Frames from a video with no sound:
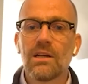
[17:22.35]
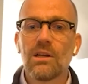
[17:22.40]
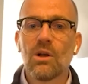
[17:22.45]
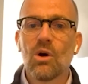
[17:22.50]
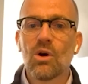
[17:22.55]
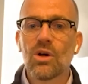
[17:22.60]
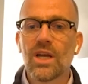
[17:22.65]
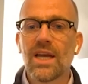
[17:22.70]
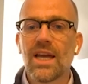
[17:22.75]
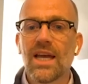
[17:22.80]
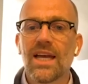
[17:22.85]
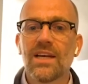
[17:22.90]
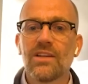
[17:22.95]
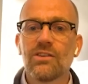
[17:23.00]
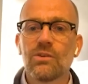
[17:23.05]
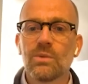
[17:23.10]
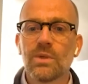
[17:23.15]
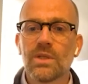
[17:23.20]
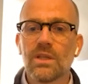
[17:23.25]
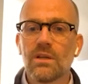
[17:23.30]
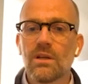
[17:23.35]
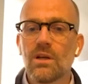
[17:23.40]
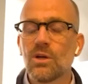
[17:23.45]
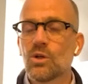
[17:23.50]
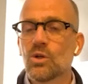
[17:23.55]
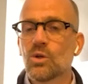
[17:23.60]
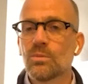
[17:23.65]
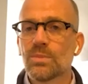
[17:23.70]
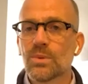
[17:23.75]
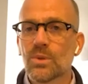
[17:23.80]
loggerheads with the
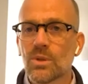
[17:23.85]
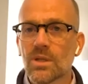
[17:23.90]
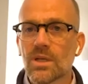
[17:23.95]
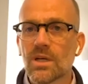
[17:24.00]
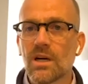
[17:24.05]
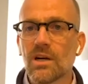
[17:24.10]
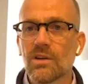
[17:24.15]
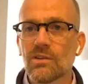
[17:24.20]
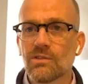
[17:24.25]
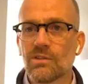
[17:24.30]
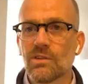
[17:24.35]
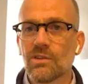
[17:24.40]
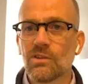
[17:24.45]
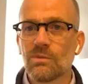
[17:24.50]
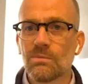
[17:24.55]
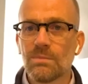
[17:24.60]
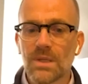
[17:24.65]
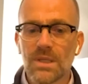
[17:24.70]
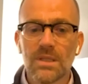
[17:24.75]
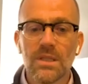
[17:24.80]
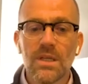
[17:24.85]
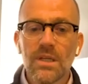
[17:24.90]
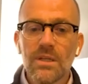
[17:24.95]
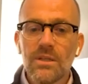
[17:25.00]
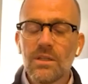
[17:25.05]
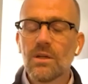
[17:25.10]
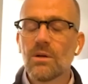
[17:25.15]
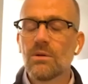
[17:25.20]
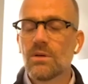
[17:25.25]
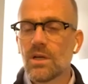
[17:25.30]
local broadcasters, but
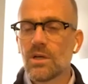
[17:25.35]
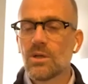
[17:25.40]
you know,